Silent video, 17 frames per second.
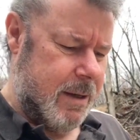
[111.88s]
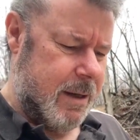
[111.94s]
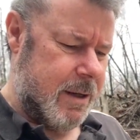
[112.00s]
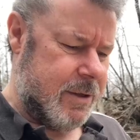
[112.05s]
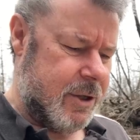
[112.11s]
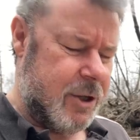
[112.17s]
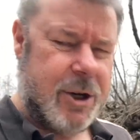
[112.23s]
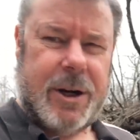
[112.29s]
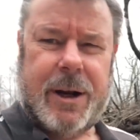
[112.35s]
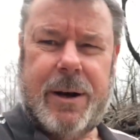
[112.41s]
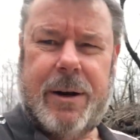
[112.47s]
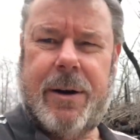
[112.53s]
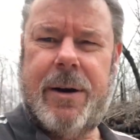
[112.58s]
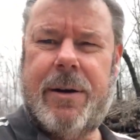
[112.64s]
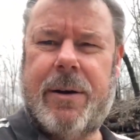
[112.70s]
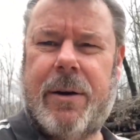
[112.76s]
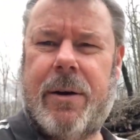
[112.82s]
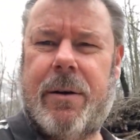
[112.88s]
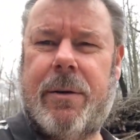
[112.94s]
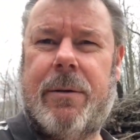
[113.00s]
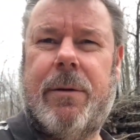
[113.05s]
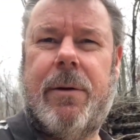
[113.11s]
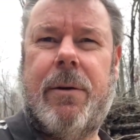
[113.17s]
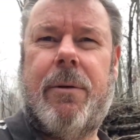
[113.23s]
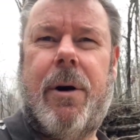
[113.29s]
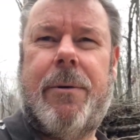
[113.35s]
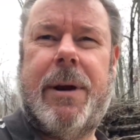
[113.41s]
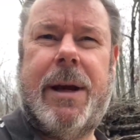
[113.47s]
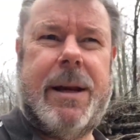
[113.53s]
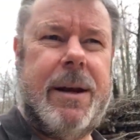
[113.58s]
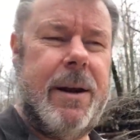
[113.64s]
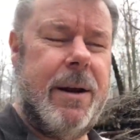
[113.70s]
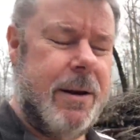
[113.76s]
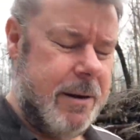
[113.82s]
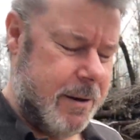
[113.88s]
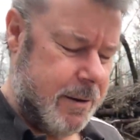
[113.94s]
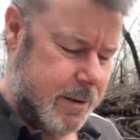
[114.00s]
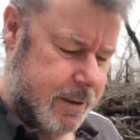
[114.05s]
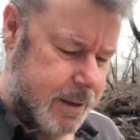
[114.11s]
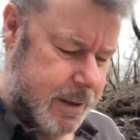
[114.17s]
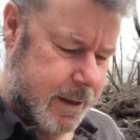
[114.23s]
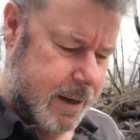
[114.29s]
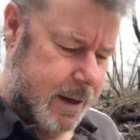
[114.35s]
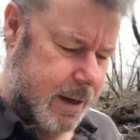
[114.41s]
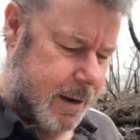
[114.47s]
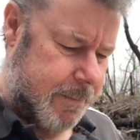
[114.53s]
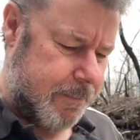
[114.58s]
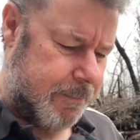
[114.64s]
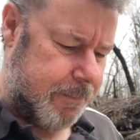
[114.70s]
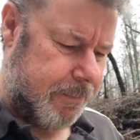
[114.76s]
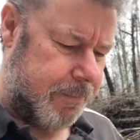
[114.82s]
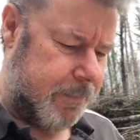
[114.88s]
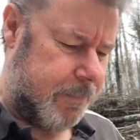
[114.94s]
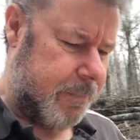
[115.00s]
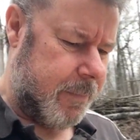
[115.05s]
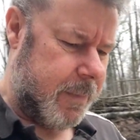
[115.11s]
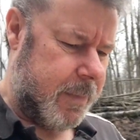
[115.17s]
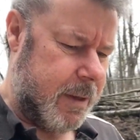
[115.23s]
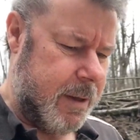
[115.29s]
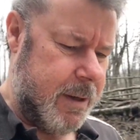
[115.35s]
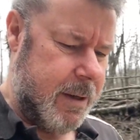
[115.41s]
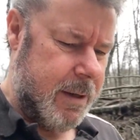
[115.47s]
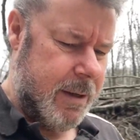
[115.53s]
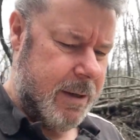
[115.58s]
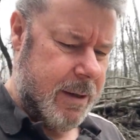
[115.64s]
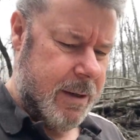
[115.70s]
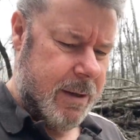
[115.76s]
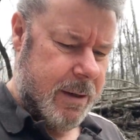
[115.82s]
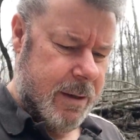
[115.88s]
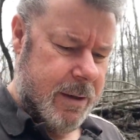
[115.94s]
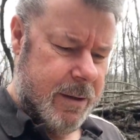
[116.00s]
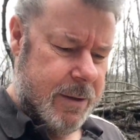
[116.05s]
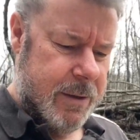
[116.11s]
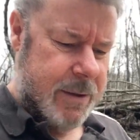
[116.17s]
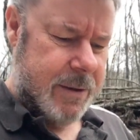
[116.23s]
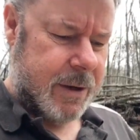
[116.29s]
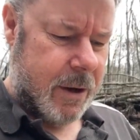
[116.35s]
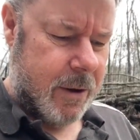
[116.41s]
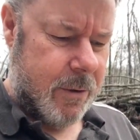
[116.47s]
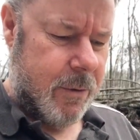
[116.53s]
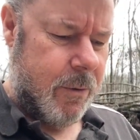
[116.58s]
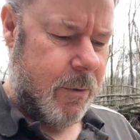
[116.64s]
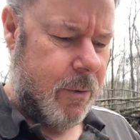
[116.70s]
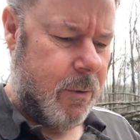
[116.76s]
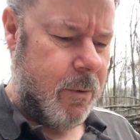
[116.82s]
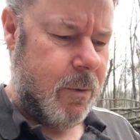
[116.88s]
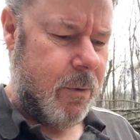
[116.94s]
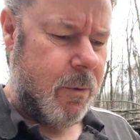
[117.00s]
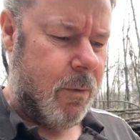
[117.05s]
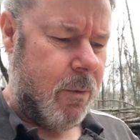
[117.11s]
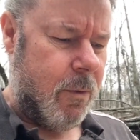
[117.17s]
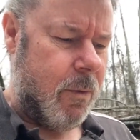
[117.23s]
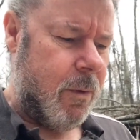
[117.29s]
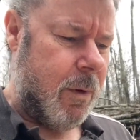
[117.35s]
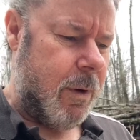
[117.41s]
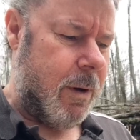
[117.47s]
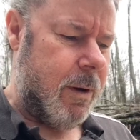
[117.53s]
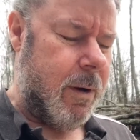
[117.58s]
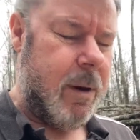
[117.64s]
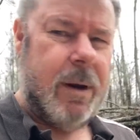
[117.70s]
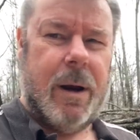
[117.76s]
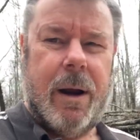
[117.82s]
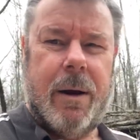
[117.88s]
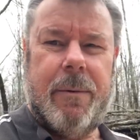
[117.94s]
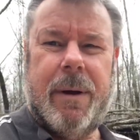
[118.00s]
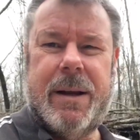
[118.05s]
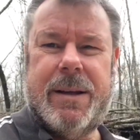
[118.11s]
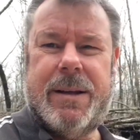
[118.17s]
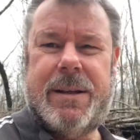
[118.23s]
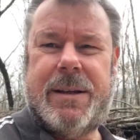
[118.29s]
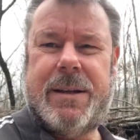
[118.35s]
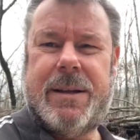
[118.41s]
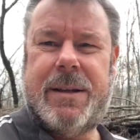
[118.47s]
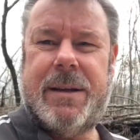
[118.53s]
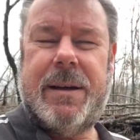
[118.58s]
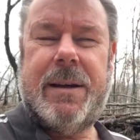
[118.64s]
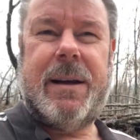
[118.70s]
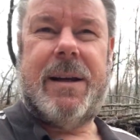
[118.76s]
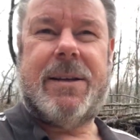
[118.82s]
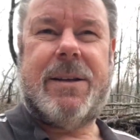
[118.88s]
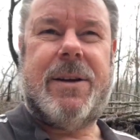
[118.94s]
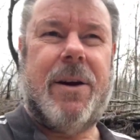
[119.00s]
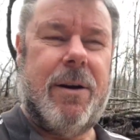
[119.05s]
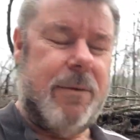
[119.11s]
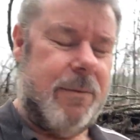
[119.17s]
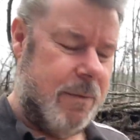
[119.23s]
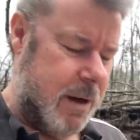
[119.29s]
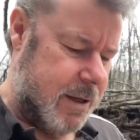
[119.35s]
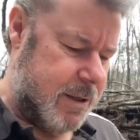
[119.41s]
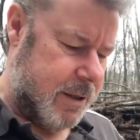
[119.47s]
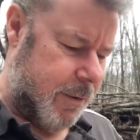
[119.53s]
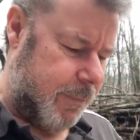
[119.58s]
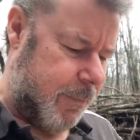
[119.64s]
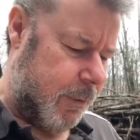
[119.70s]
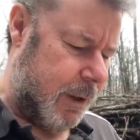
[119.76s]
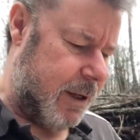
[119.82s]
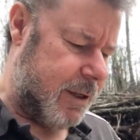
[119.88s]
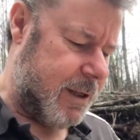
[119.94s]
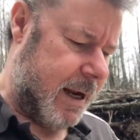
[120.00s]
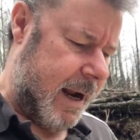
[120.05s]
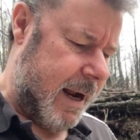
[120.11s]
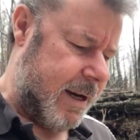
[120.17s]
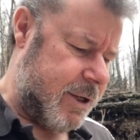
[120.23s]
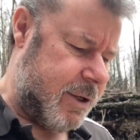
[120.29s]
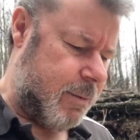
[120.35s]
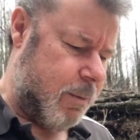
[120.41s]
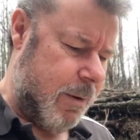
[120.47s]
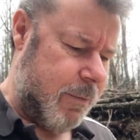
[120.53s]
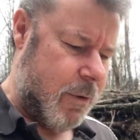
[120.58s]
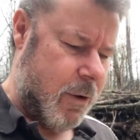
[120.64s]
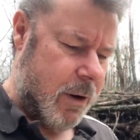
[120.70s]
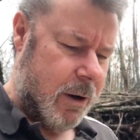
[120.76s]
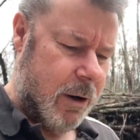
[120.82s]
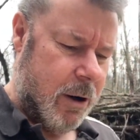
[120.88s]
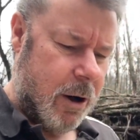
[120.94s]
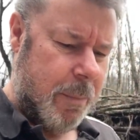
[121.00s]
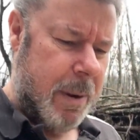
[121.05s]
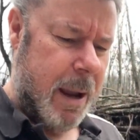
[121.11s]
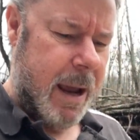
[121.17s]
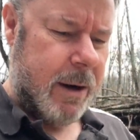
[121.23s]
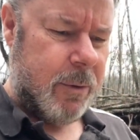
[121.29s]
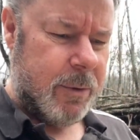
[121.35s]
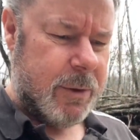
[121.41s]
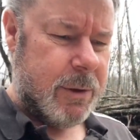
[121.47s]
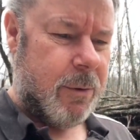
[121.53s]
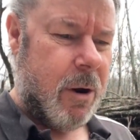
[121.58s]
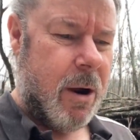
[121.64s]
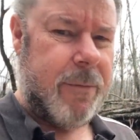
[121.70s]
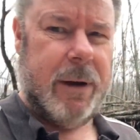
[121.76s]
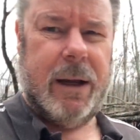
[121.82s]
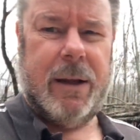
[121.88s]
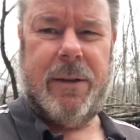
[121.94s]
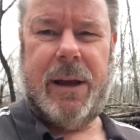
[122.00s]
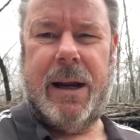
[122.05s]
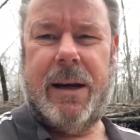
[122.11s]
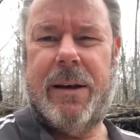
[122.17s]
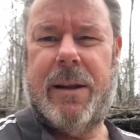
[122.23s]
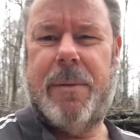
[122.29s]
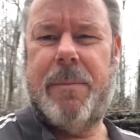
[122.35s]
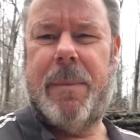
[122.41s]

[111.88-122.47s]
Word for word: is the chicken grow heater. Um, so you know it's it's not it's not fully attached. We've got a lot of panels arriving at the end of the